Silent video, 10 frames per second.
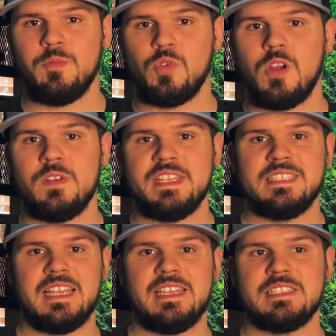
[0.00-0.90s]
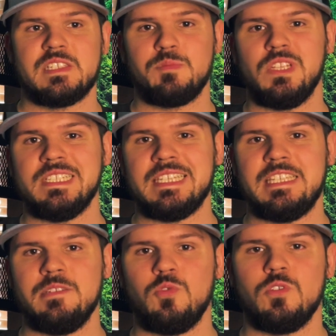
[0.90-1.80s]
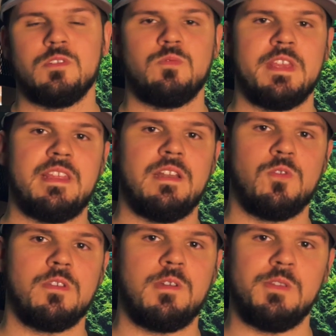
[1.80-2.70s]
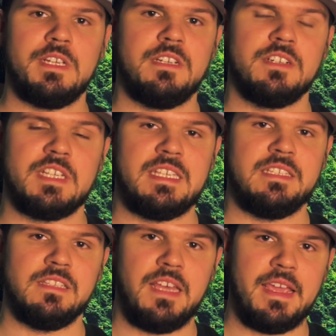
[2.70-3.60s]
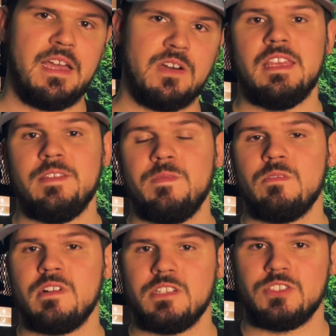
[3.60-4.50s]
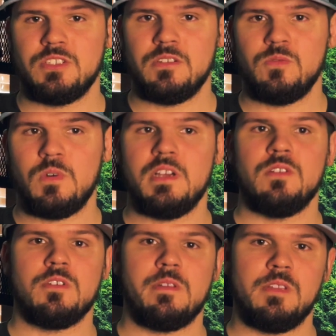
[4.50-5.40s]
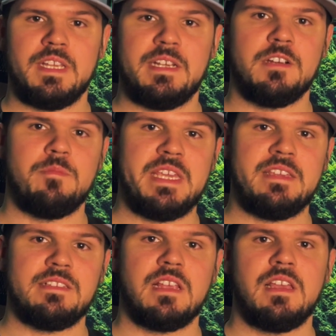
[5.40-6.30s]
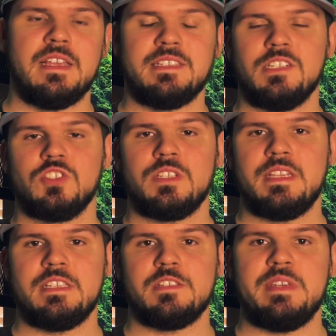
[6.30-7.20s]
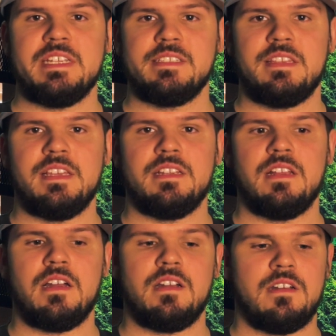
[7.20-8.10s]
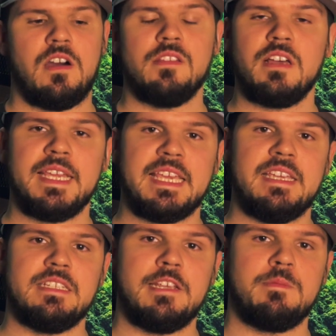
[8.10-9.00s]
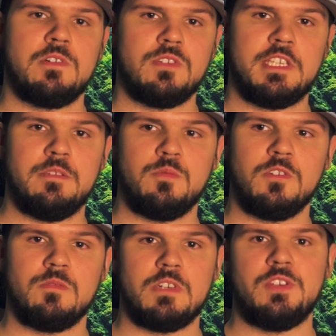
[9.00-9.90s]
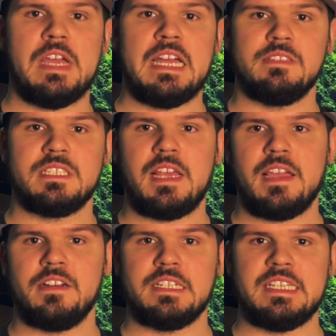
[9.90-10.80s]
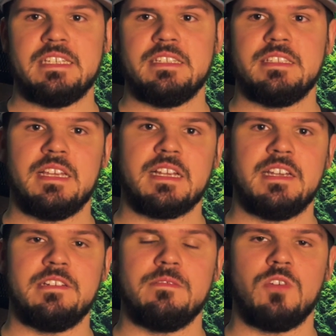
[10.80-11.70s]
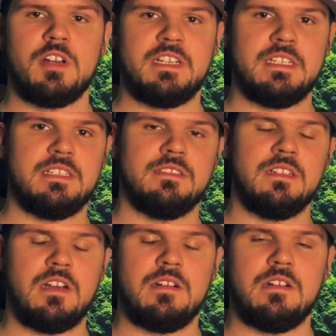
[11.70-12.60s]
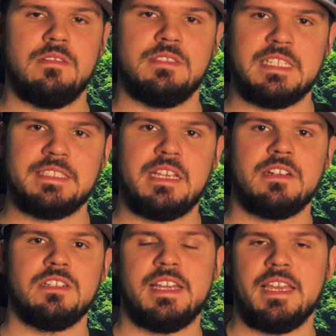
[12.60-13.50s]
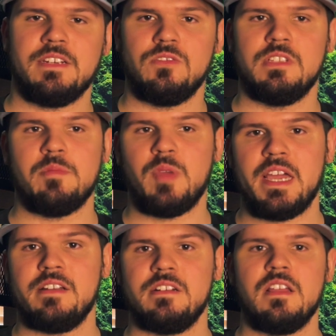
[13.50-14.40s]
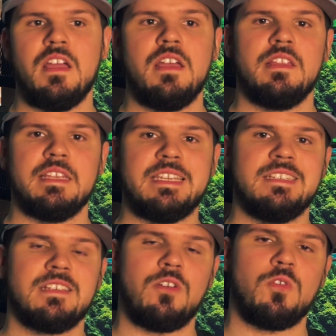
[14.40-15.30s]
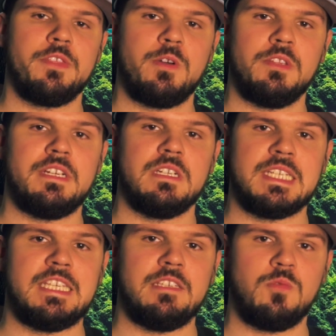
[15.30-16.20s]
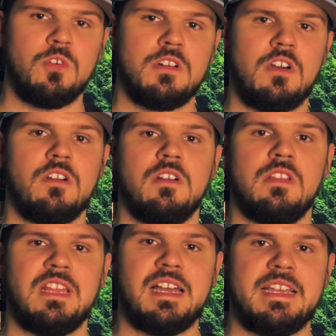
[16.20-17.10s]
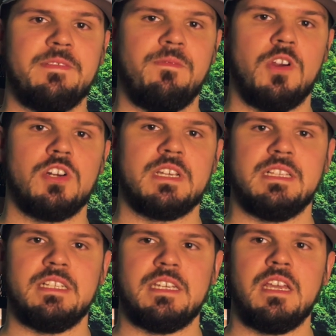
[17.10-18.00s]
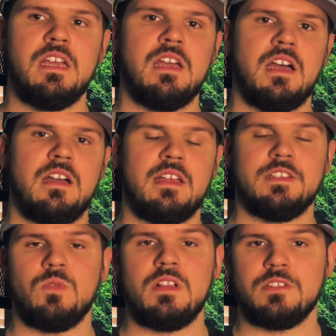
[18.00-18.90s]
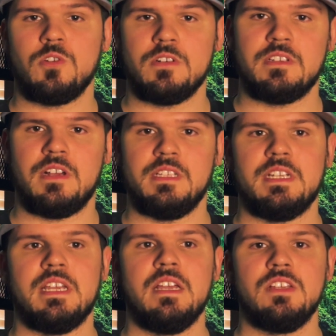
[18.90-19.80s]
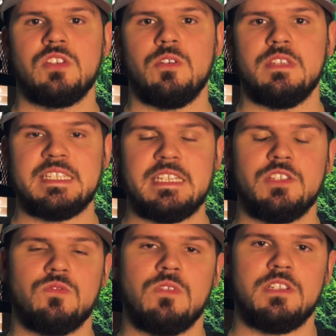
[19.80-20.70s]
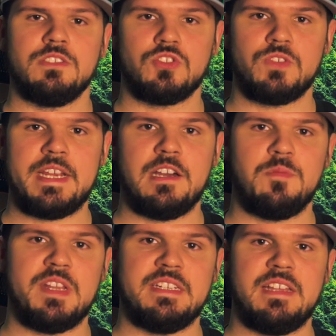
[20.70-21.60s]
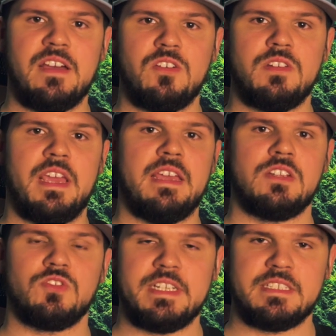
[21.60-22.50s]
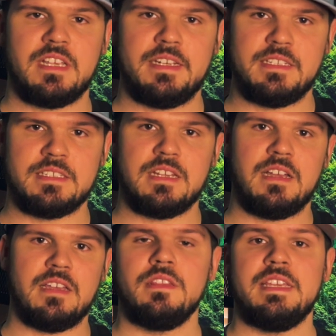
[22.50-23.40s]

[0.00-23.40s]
Pro is a split keyboard with an ortholinear key layout. If you are not sure what ortholinear means, essentially this means that unlike a typical keyboard where you have staggered keys that kind of run in a zigzag or diagonal like pattern, the keys on an ortholinear keyboard are aligned vertically as well as horizontally. So these keys run straight up and down and straight side to side.